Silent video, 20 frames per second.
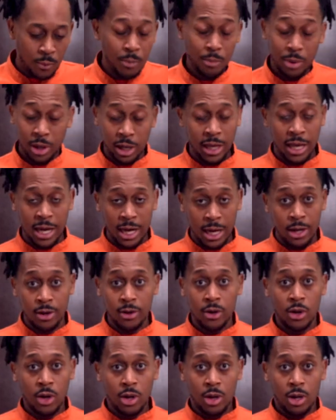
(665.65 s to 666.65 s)
But again,
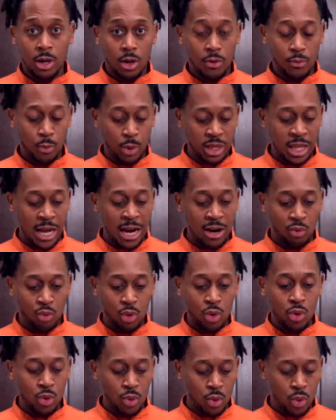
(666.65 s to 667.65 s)
with that
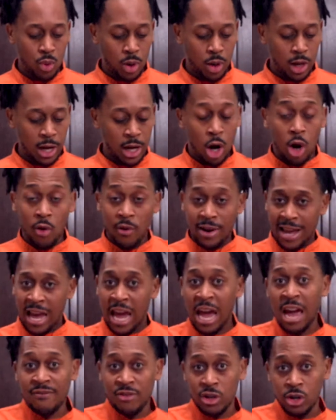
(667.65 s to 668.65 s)
roux and already
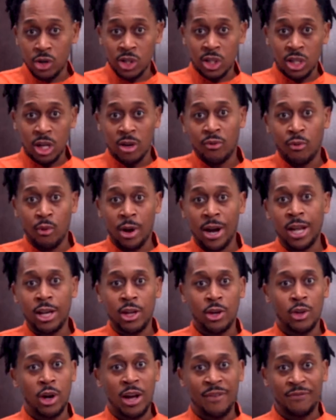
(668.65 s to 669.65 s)
having your stuff ready,
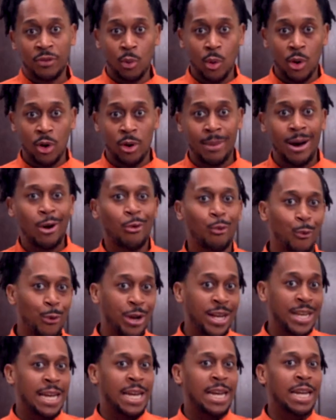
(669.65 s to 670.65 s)
you don't have to worry about
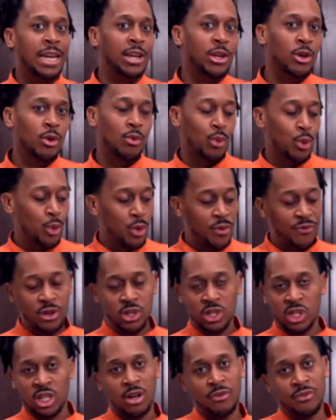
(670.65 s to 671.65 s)
reheating your roux if your
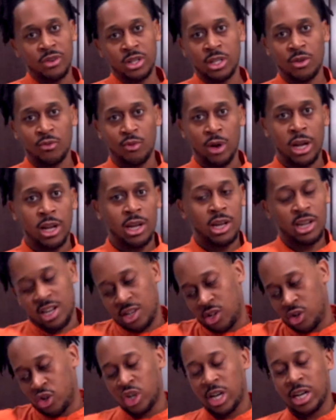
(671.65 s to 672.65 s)
stuff isn't ready and then
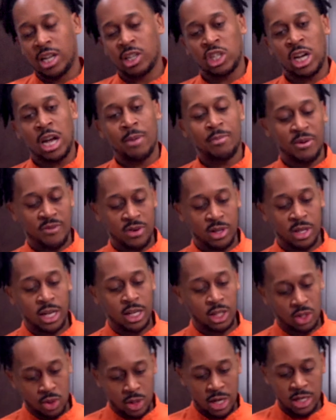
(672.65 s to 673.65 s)
you're trying to chop everything.
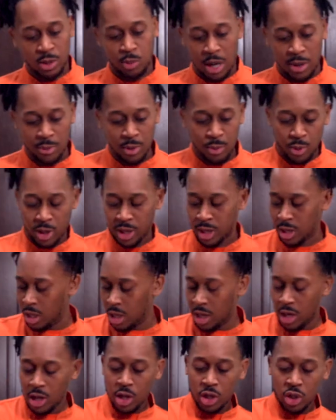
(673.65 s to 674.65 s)
So that's why we went
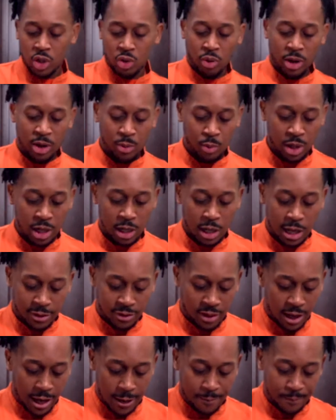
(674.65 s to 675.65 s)
straight with it like
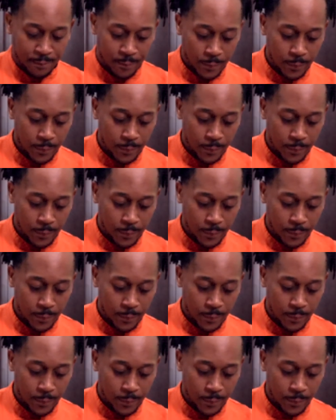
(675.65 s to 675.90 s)
that.